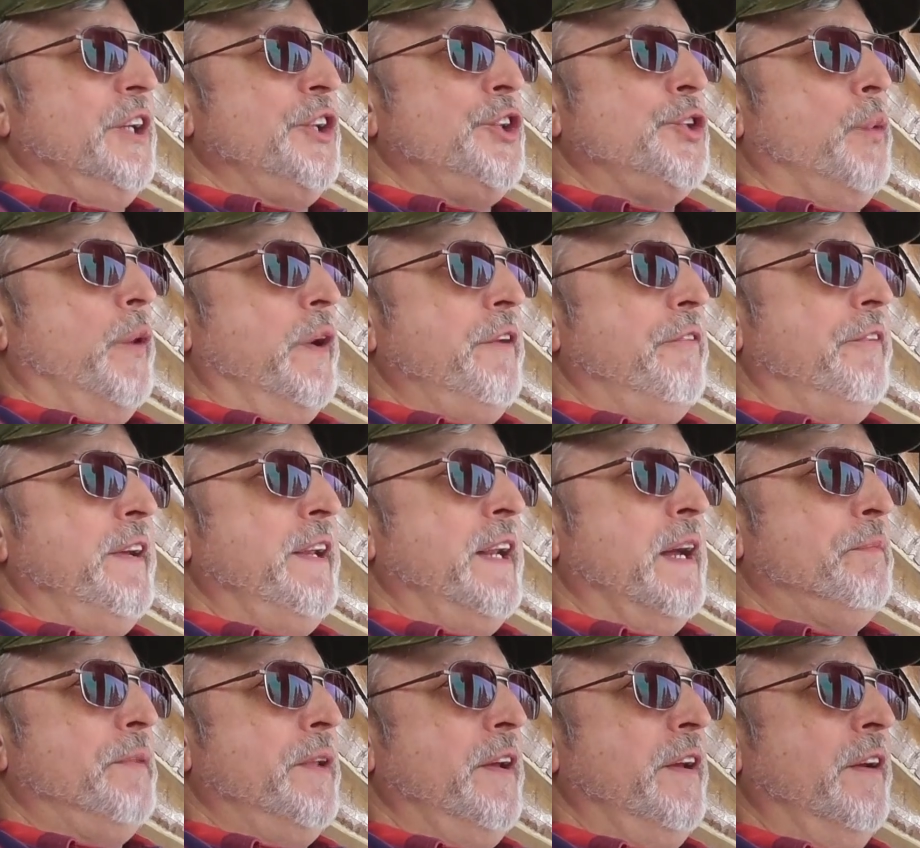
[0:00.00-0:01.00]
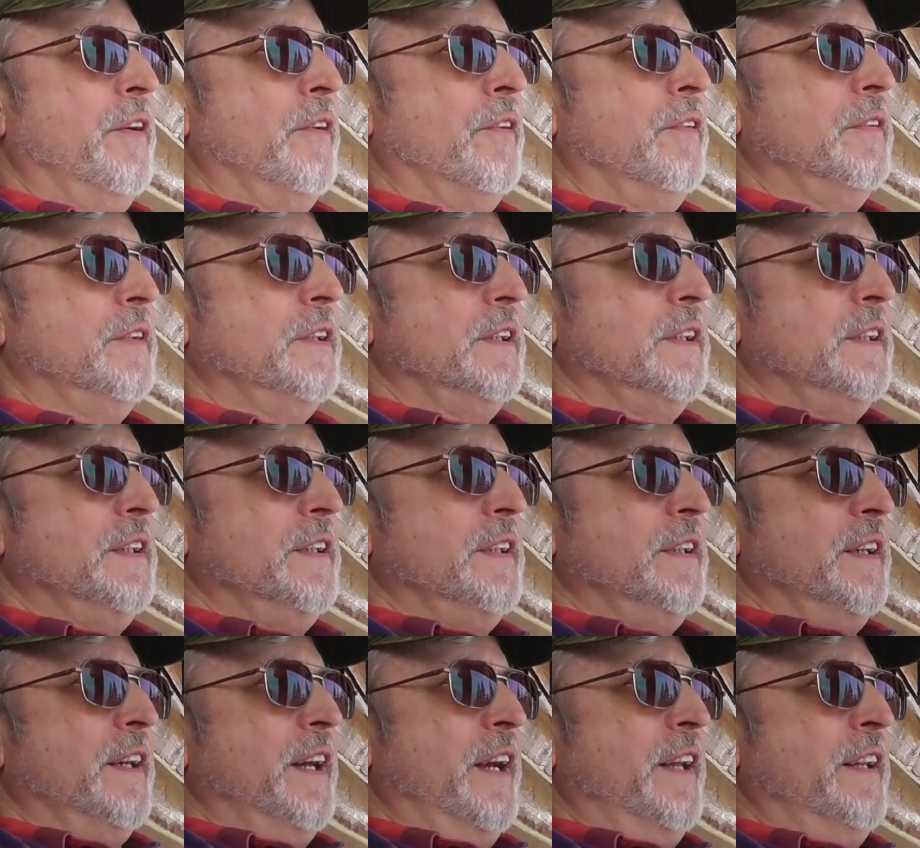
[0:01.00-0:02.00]
20 feet up the hill,
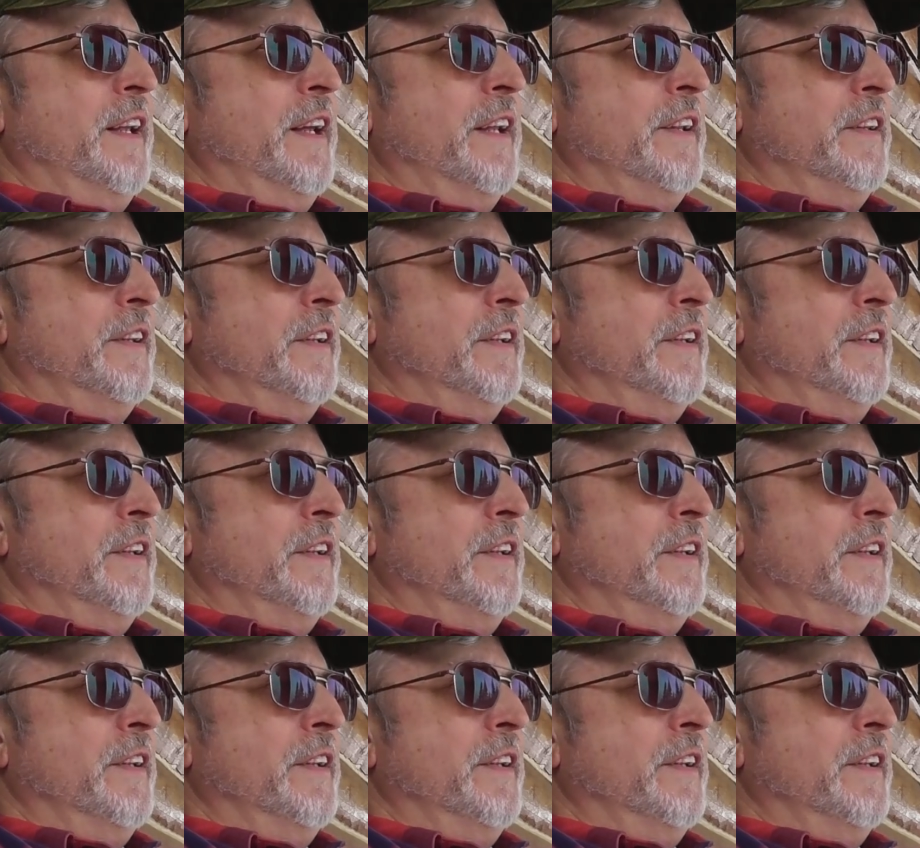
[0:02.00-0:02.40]
and then